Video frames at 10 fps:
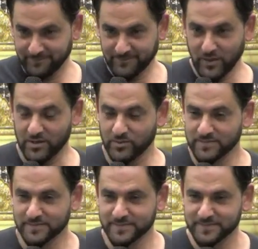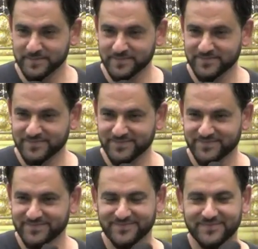You had one?
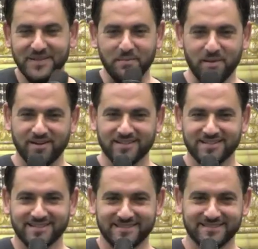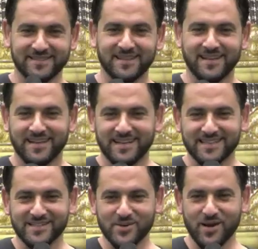Embarrassed?
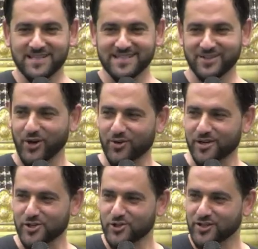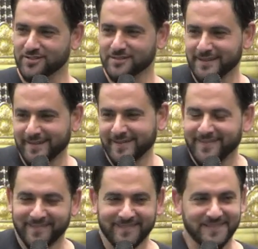Let's see who has courage.
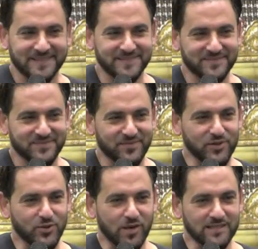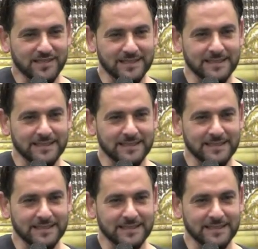First question.